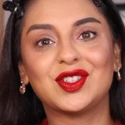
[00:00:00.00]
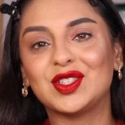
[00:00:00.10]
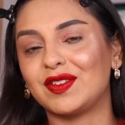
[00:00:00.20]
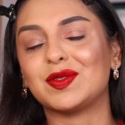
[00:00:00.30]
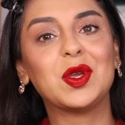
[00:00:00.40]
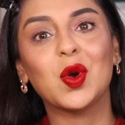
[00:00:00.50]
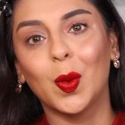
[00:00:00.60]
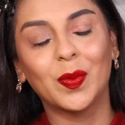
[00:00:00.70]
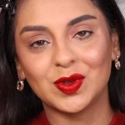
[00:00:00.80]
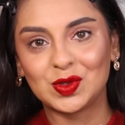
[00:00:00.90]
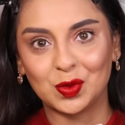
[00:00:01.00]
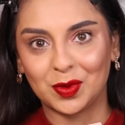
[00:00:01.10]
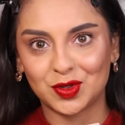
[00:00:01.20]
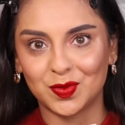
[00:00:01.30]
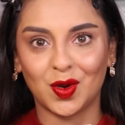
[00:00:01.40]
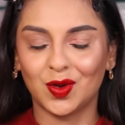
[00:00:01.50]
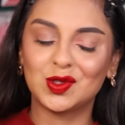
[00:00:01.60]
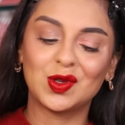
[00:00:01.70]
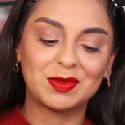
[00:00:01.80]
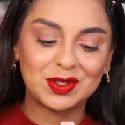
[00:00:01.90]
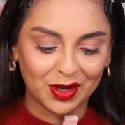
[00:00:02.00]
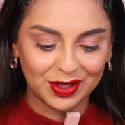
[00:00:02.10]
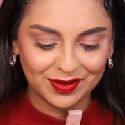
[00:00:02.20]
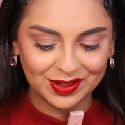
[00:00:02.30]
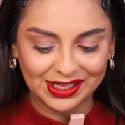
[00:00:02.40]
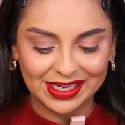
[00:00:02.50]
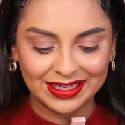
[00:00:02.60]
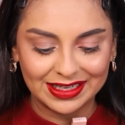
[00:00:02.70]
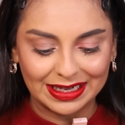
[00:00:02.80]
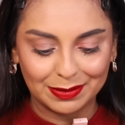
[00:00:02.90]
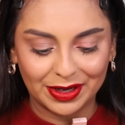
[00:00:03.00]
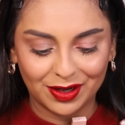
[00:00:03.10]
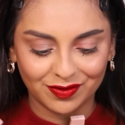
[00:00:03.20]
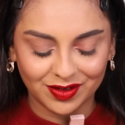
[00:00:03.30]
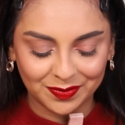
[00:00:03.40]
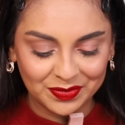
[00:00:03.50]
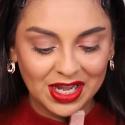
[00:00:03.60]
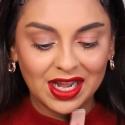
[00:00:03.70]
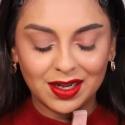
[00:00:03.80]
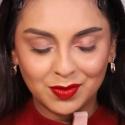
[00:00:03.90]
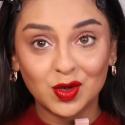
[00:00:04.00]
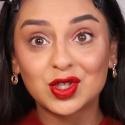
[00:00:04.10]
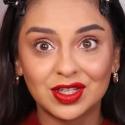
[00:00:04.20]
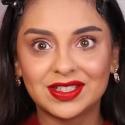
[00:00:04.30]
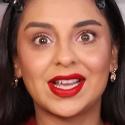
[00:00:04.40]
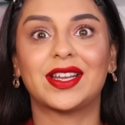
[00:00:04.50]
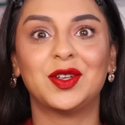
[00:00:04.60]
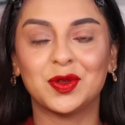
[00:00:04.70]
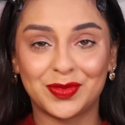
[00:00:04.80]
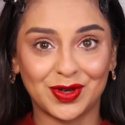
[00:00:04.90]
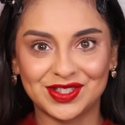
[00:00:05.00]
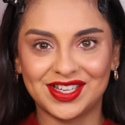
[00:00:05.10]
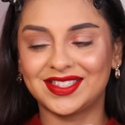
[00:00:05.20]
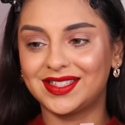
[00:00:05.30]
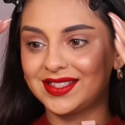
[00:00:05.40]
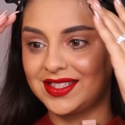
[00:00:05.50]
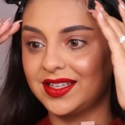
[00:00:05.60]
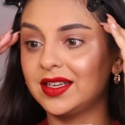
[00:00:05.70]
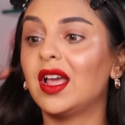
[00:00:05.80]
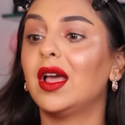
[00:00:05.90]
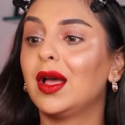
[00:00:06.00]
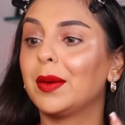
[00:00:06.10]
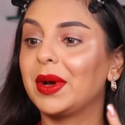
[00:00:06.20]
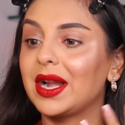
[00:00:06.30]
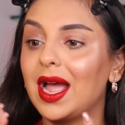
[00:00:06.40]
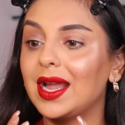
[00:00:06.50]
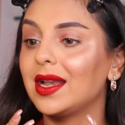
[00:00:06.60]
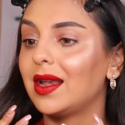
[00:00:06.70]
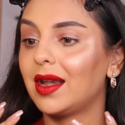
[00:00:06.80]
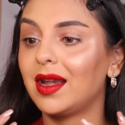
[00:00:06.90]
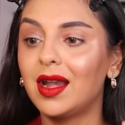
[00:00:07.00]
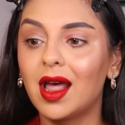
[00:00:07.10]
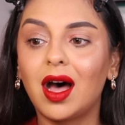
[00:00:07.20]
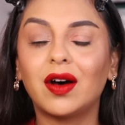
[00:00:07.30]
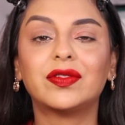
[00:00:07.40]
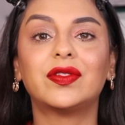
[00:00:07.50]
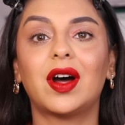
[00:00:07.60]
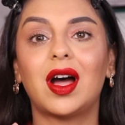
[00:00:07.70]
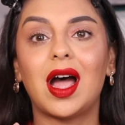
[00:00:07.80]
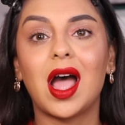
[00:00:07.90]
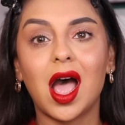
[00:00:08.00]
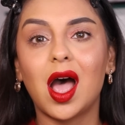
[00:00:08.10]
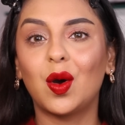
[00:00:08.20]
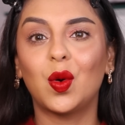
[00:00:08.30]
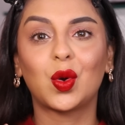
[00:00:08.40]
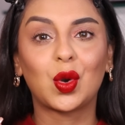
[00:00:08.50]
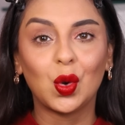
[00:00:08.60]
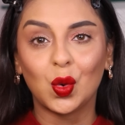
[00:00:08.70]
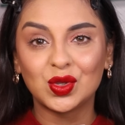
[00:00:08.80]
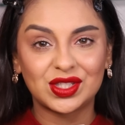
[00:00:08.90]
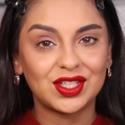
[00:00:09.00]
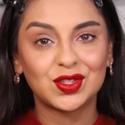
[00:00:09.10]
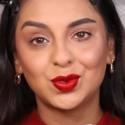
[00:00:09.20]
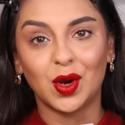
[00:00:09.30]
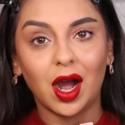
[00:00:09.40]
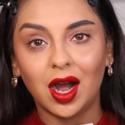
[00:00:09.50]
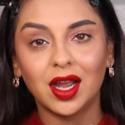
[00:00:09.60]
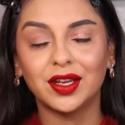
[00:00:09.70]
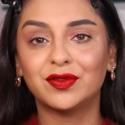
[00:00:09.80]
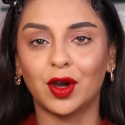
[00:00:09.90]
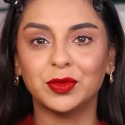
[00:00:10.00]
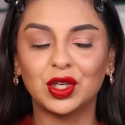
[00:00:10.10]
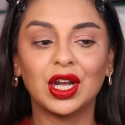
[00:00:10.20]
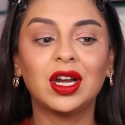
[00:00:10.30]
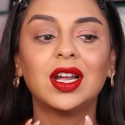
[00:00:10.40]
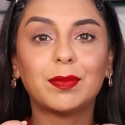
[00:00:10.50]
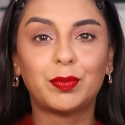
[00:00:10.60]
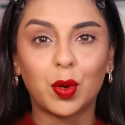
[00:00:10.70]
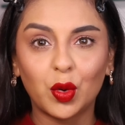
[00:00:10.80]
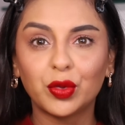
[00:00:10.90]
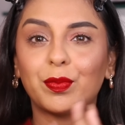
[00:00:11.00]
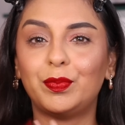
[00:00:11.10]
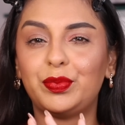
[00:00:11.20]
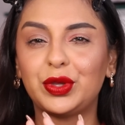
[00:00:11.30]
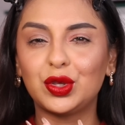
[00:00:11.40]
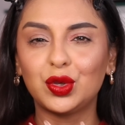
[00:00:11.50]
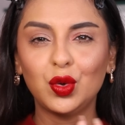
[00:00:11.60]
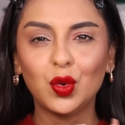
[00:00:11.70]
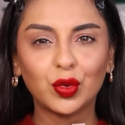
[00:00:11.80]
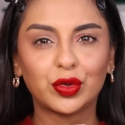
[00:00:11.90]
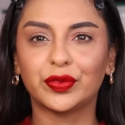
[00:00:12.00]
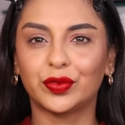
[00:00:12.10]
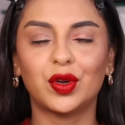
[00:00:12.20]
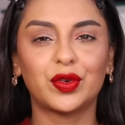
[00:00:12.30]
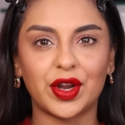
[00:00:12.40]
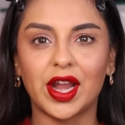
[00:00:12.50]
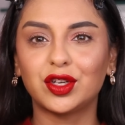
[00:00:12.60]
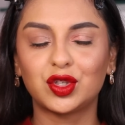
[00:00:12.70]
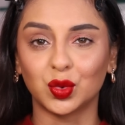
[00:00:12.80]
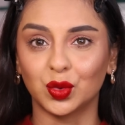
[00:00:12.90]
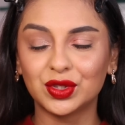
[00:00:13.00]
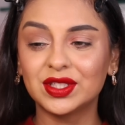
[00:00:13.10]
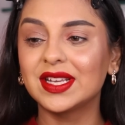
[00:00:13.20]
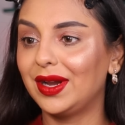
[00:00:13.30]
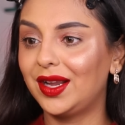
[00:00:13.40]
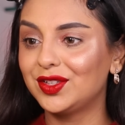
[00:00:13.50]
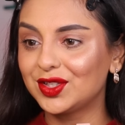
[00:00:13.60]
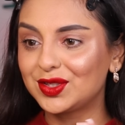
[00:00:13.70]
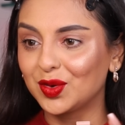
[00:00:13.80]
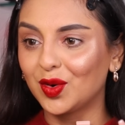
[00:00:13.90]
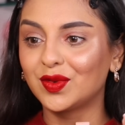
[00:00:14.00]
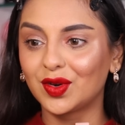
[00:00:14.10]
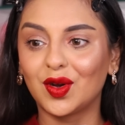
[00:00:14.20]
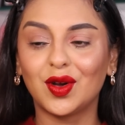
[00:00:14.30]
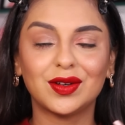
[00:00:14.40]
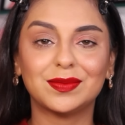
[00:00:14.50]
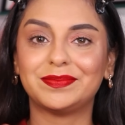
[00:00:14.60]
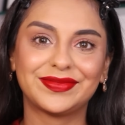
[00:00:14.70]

it just gives me hope for so much more. So I'm sorry for taking a little bit of a emotional second to process this in, but I love how close these two are in formula. They're both beautiful red tones, and just overall